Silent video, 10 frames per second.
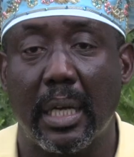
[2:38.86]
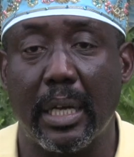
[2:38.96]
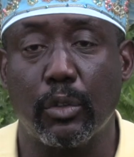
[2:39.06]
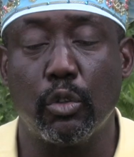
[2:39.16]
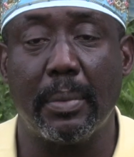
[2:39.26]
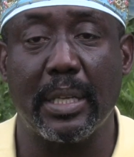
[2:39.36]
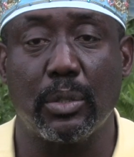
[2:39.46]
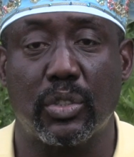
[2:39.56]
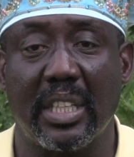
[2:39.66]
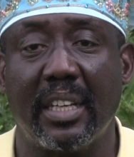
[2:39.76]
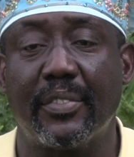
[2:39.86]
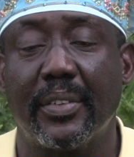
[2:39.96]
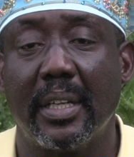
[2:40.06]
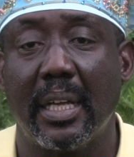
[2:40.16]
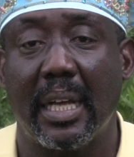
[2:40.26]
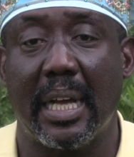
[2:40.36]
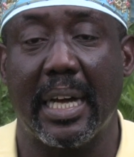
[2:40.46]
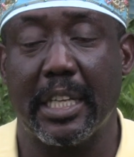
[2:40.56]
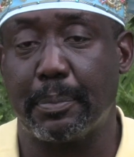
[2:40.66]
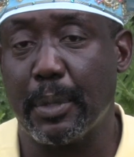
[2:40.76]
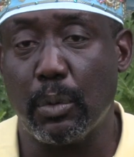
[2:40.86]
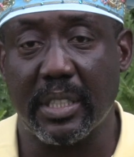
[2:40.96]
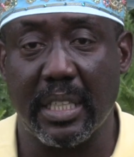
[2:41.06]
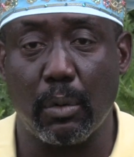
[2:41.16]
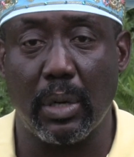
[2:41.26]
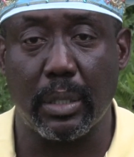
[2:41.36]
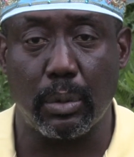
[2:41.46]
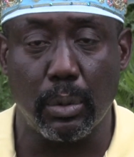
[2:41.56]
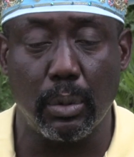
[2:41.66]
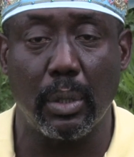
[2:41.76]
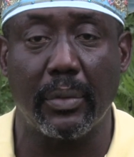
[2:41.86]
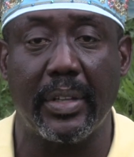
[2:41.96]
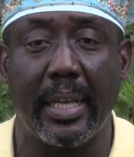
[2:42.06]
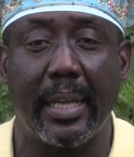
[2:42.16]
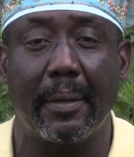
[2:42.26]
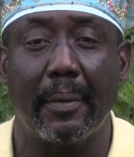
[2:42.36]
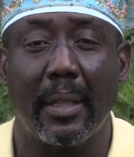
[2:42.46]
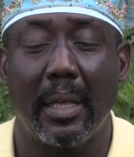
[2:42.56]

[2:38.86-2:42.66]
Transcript: can do by yourself and speak with someone to do the